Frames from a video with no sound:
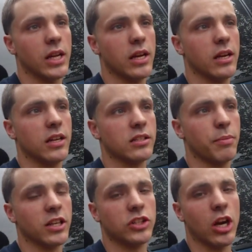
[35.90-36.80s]
And it's a
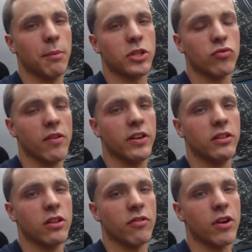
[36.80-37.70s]
big job. It's
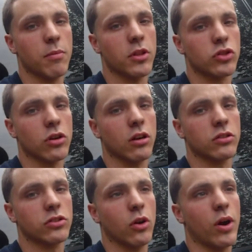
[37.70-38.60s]
riveted to the frame of the truck,
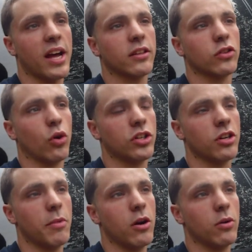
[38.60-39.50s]
so I had to torch
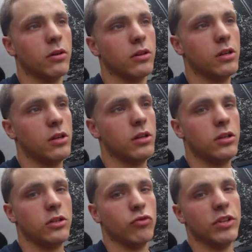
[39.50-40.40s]
them out,
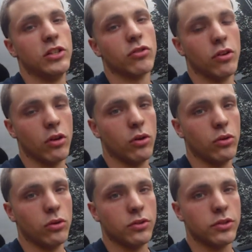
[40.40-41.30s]
re-drill the
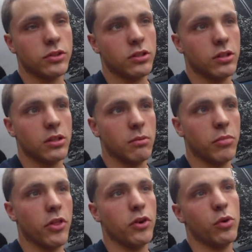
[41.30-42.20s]
holes,
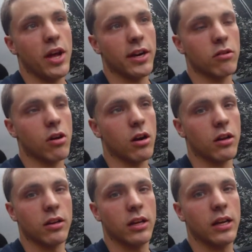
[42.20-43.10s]
put the new hanger on
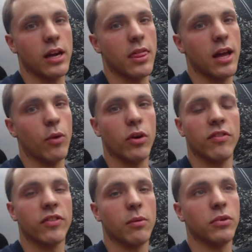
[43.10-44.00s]
it, and that would
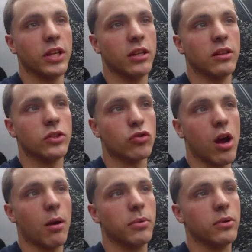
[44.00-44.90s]
have completed the
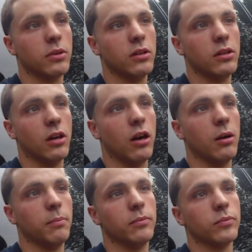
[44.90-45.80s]
drop.
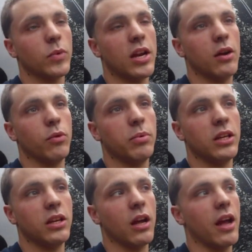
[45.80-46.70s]
Um, and it would
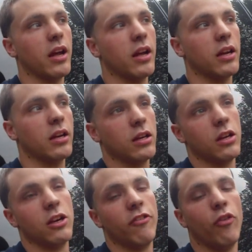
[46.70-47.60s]
be a
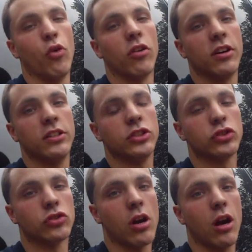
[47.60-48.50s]
four-inch
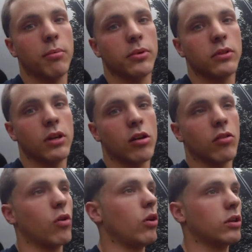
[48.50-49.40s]
drop
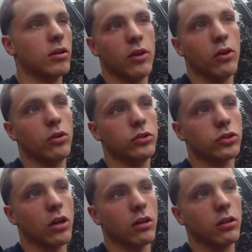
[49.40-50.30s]
all around the whole
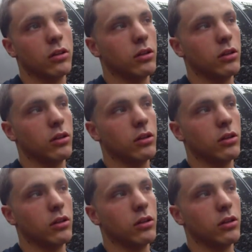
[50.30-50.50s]
truck.